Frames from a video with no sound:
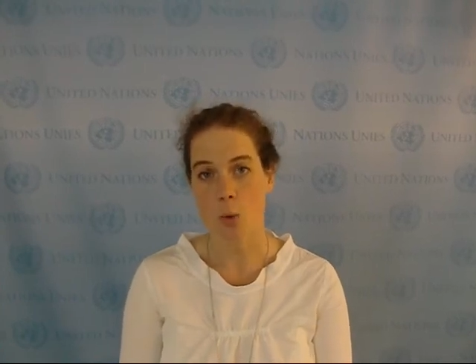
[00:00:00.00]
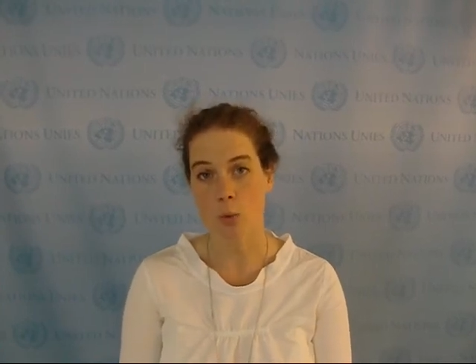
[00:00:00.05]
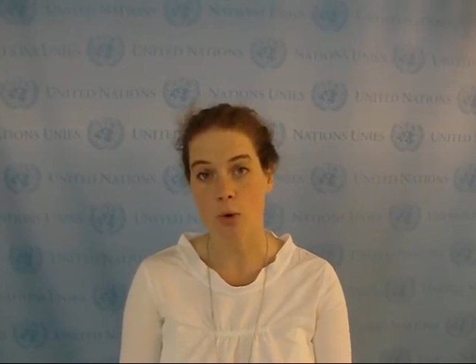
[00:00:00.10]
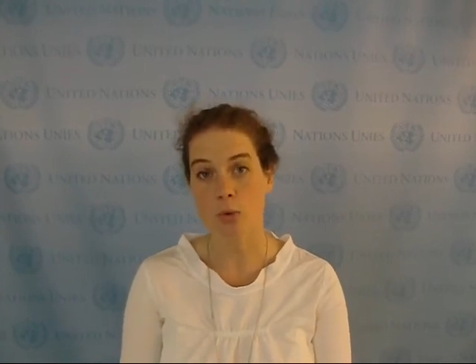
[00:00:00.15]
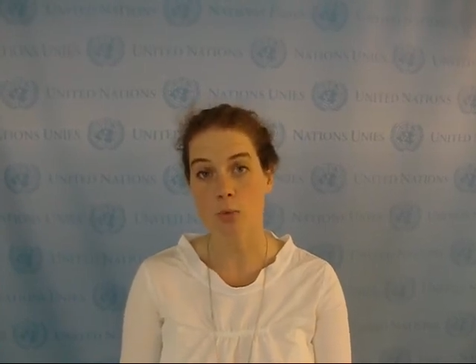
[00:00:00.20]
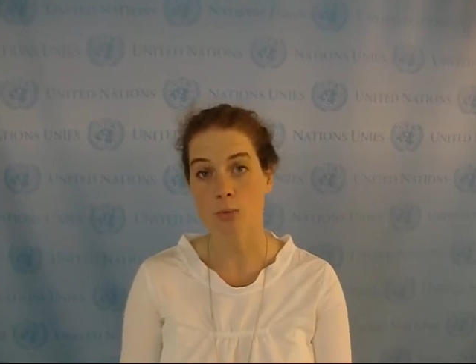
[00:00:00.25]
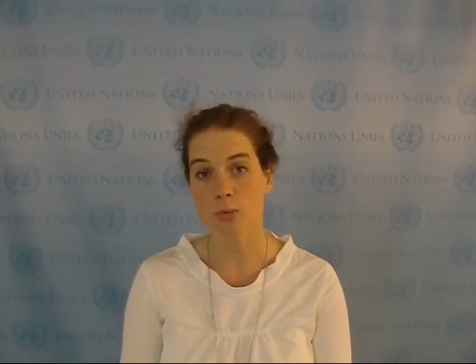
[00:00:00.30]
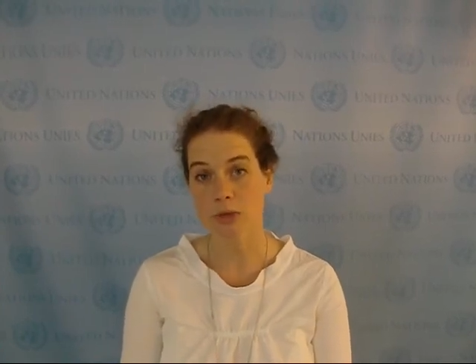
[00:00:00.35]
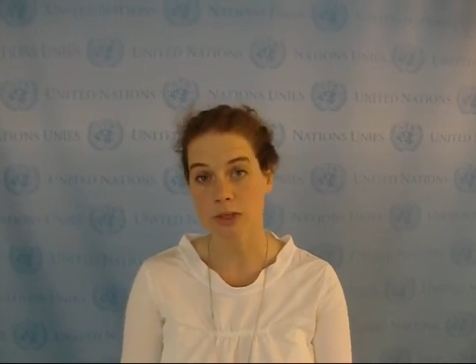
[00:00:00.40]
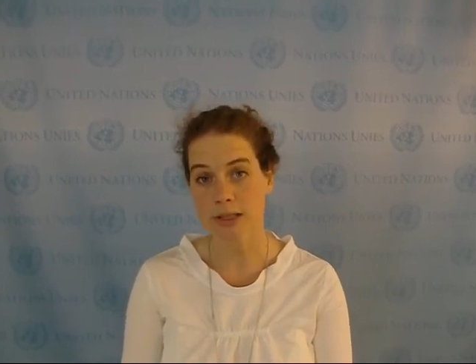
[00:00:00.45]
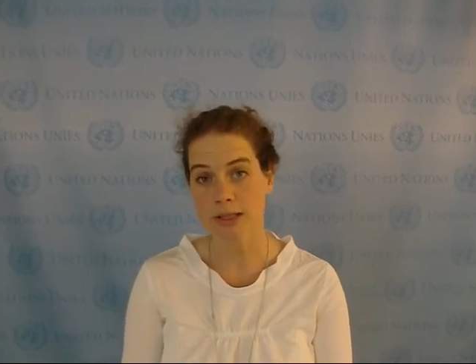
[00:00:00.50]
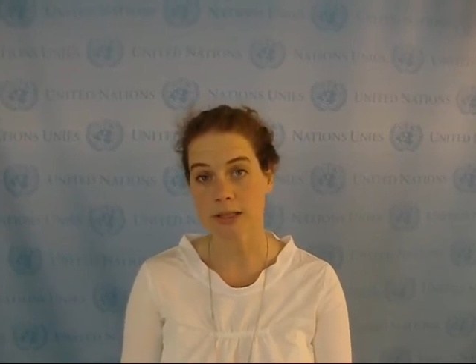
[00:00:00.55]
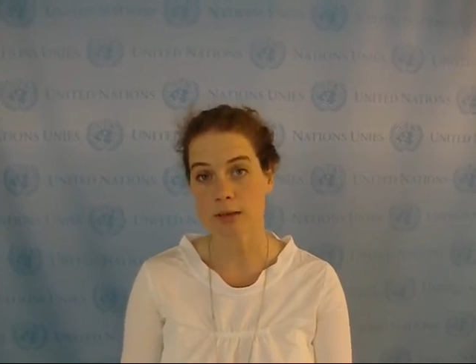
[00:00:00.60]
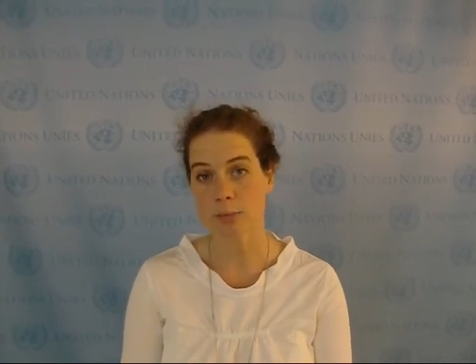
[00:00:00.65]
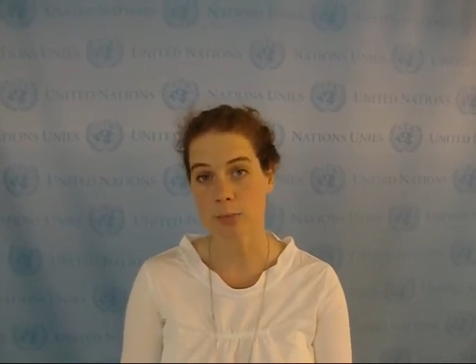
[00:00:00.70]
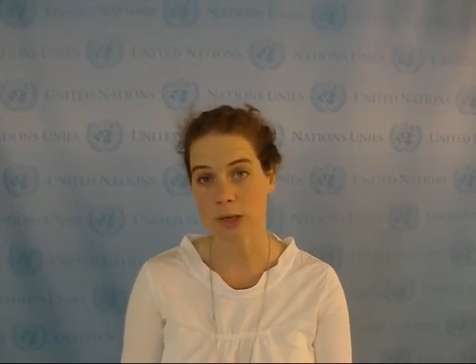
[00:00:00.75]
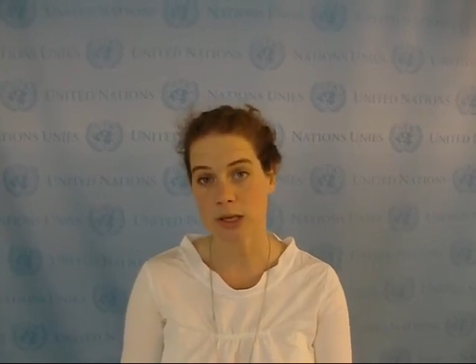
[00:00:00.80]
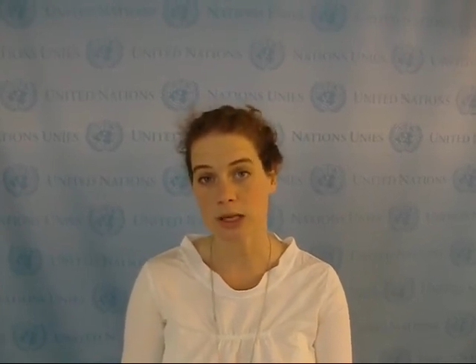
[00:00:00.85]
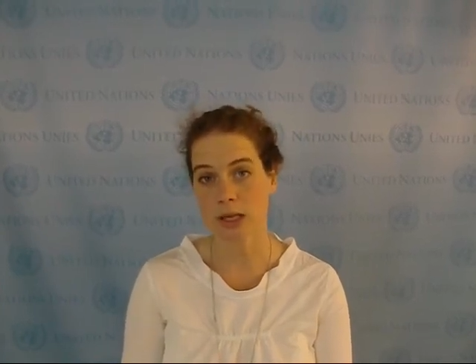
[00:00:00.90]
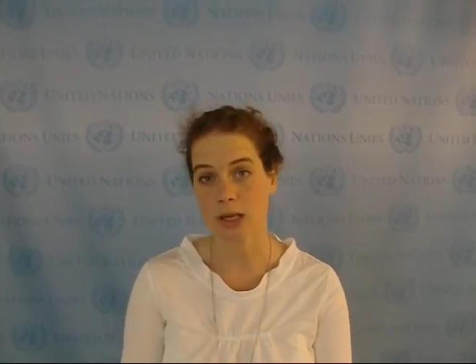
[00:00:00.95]
We'll really
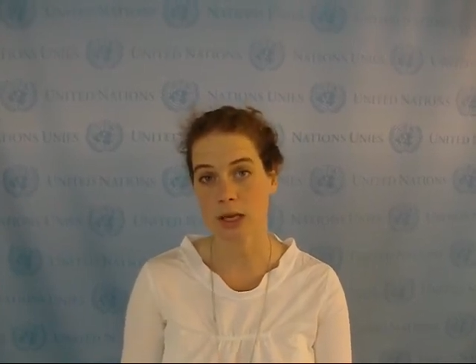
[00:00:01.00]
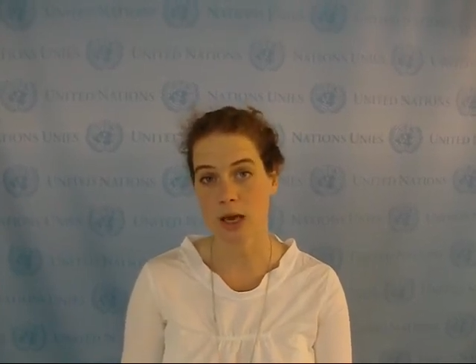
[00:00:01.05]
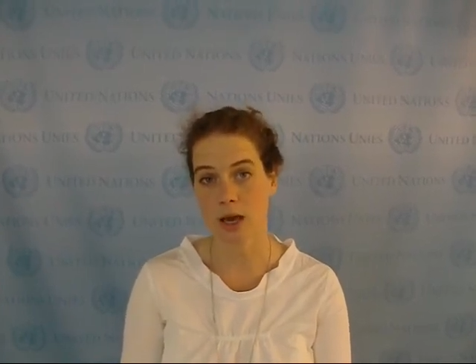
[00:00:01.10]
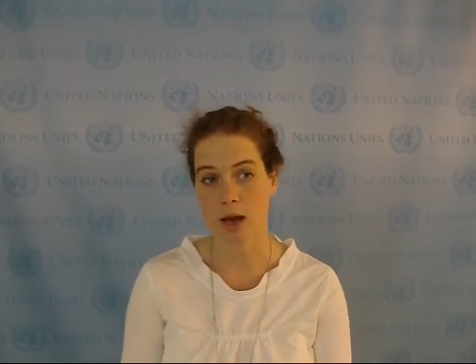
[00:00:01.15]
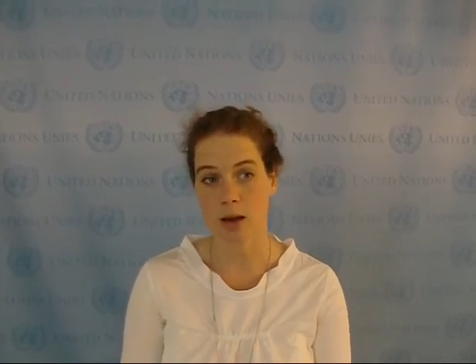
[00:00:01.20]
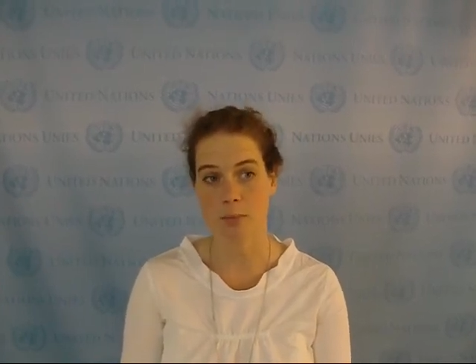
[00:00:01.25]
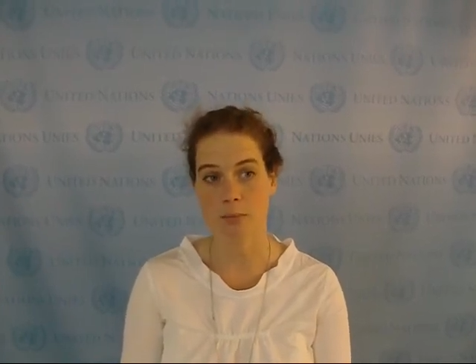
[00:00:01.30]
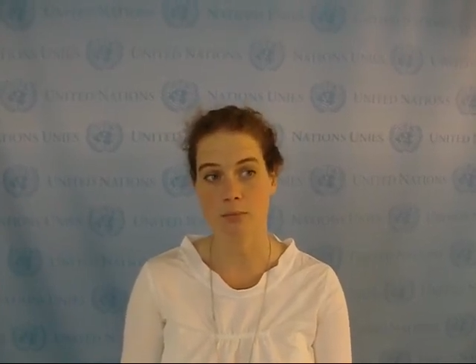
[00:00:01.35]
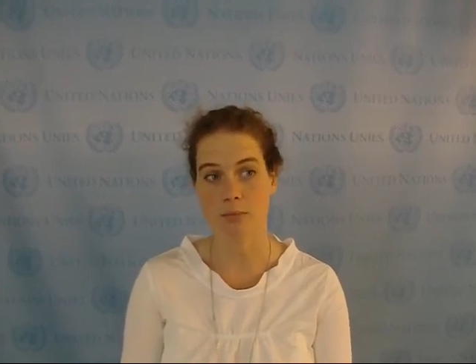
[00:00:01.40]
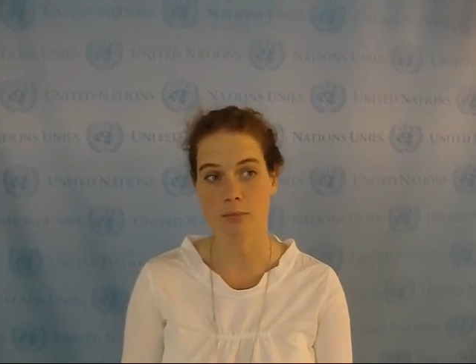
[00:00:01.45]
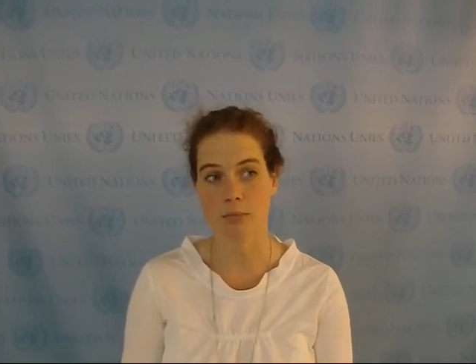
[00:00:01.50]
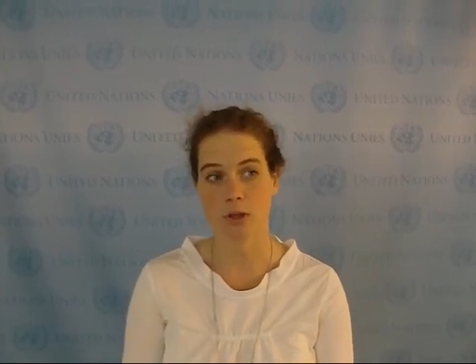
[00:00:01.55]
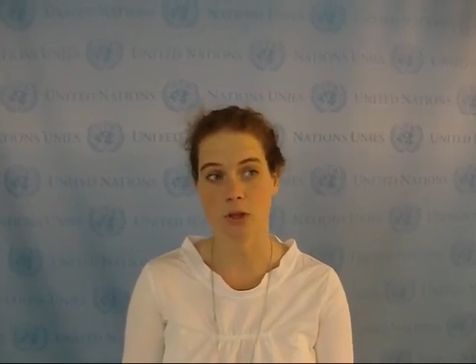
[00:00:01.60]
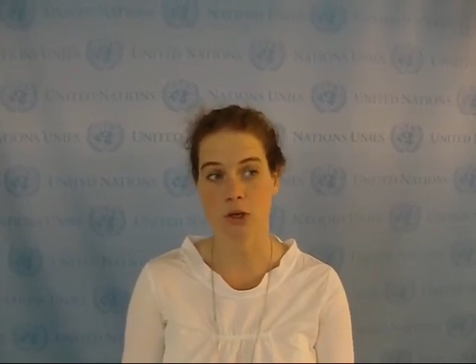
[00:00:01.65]
be um,